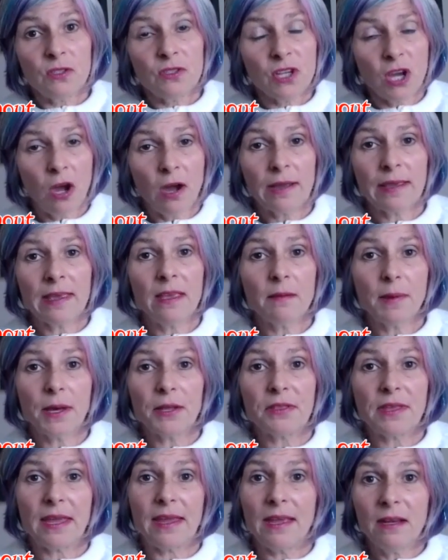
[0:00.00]
talking
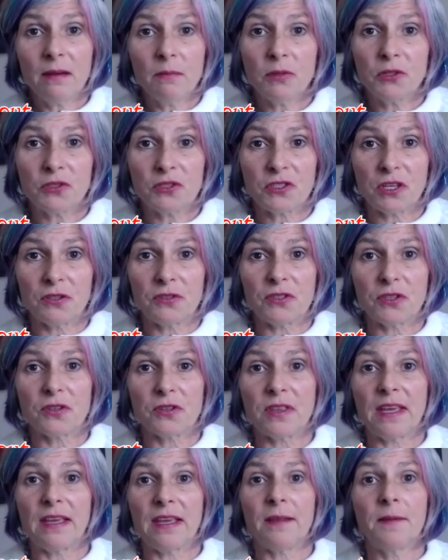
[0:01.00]
about the animal shelter
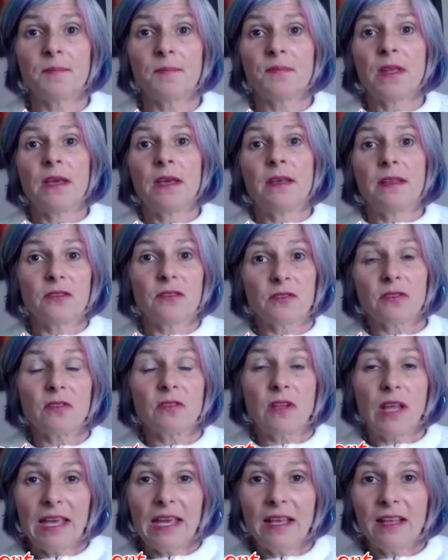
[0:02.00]
thing, there's
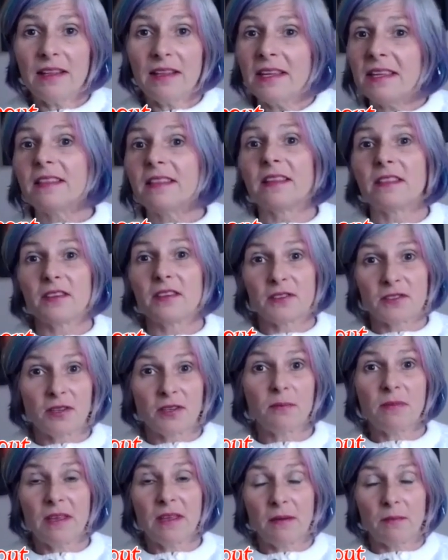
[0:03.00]
likely that there's
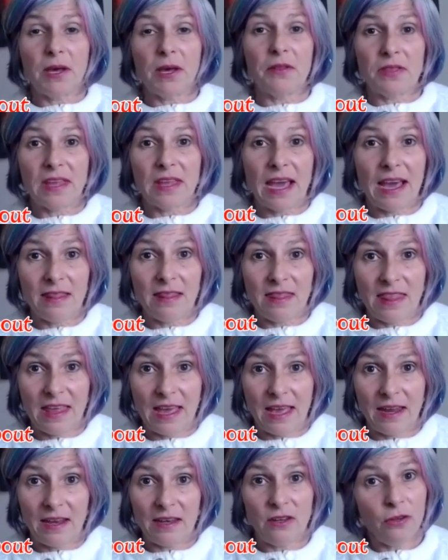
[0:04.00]
something about that
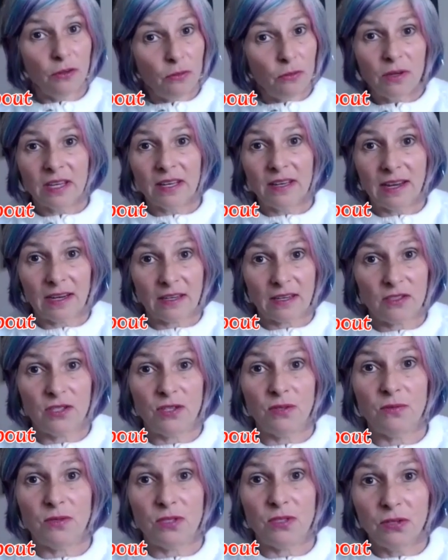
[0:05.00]
that you connect
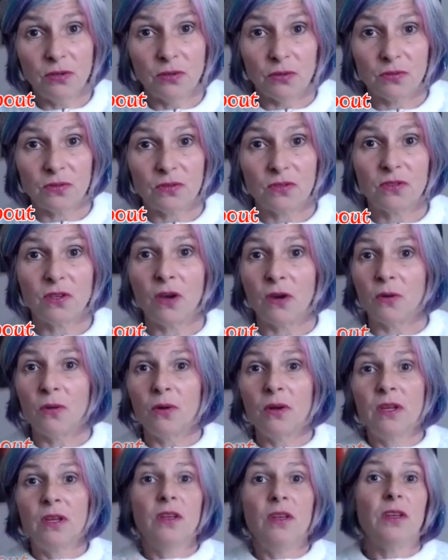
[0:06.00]
to too.
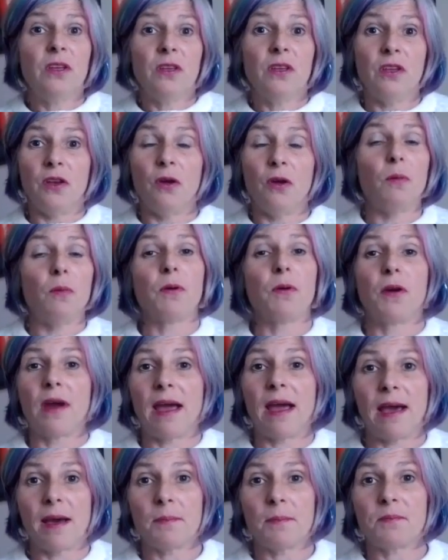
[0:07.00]
So, you know,
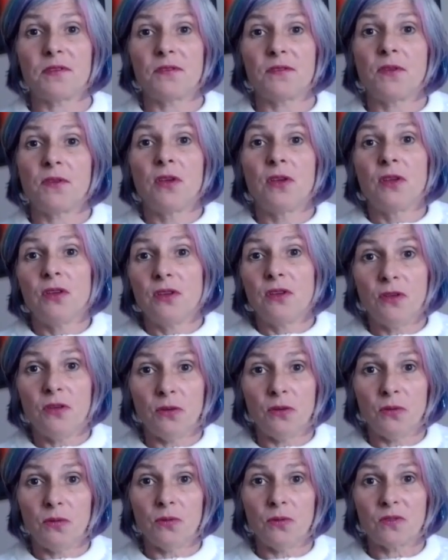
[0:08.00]
perhaps
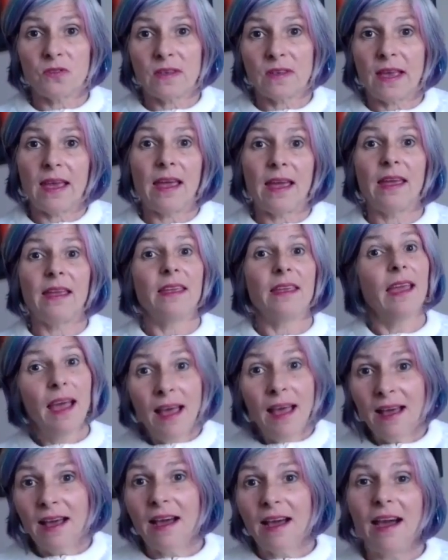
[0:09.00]
you say,
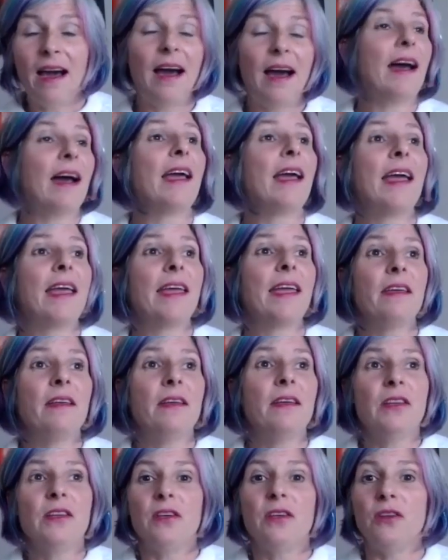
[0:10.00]
yeah, I,
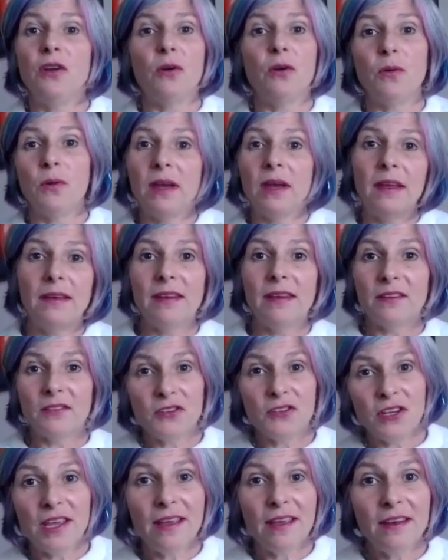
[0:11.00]
you know,
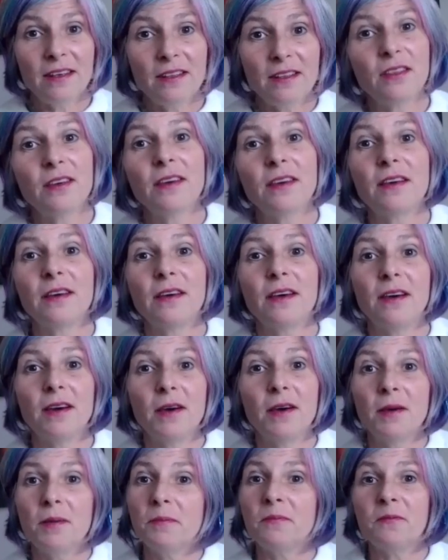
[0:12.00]
initiated the
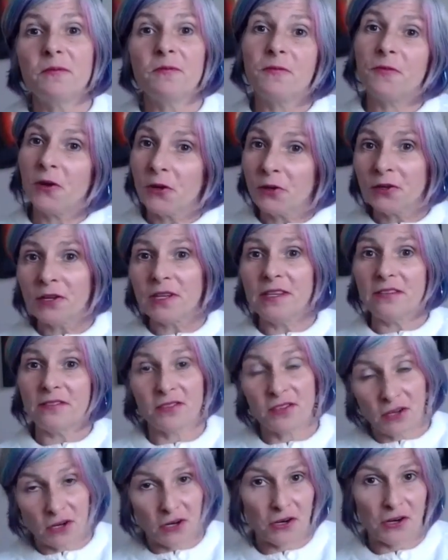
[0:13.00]
um, furry
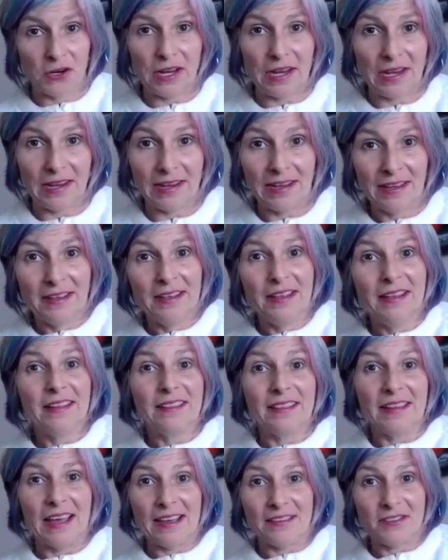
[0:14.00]
scurry
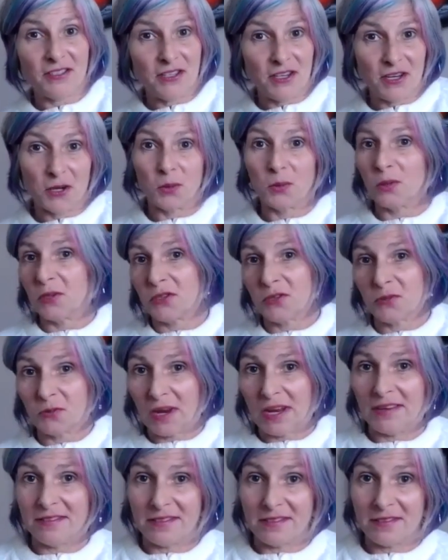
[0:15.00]
last year, which
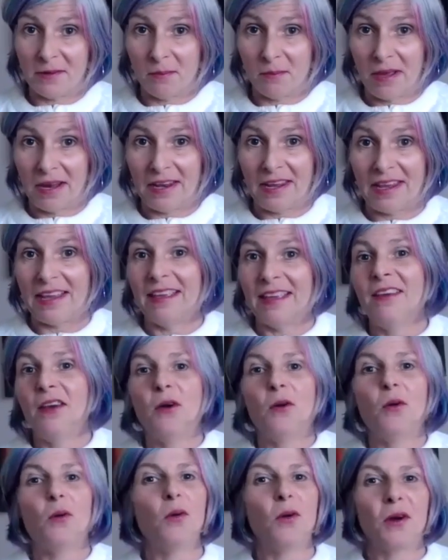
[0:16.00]
raised some money.
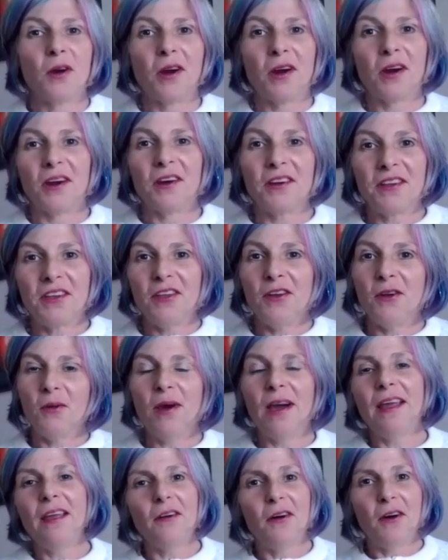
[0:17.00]
Or, you
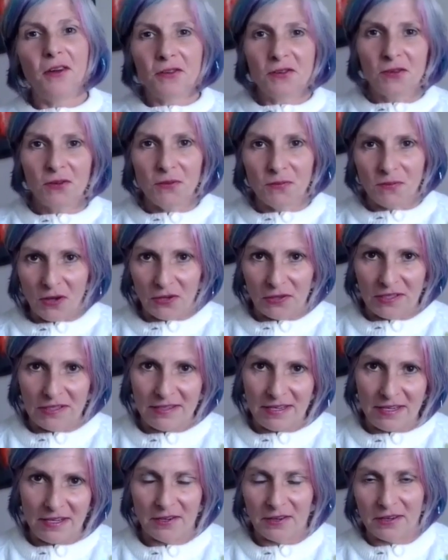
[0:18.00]
know, I also
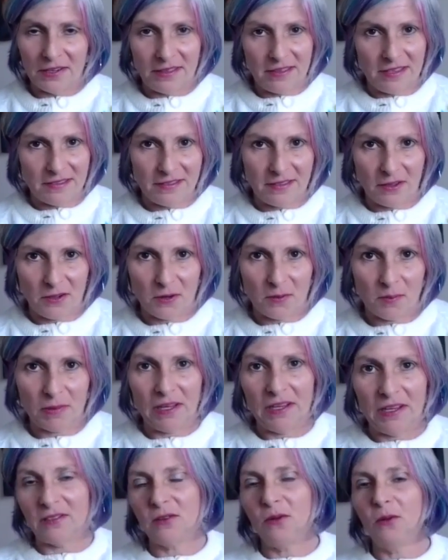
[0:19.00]
volunteer at this other
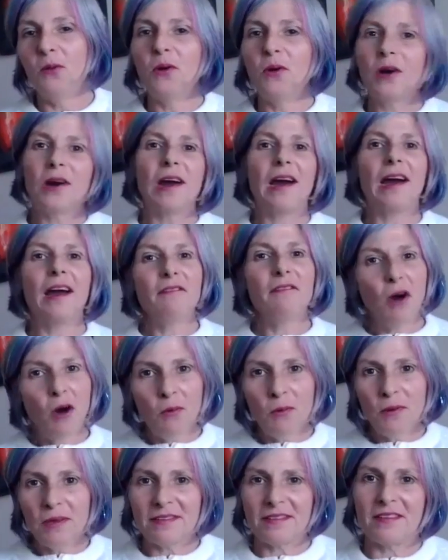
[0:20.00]
place. Or I've
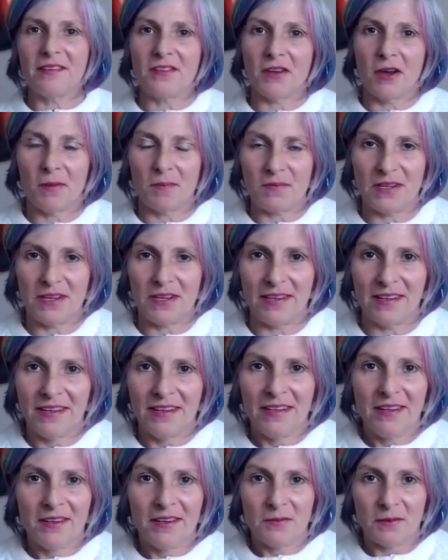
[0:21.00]
always adopted
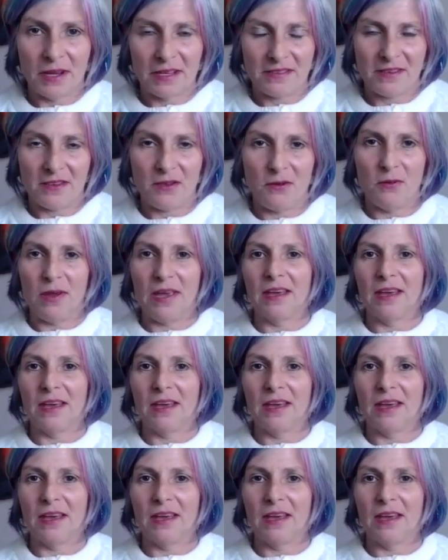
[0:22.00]
rescue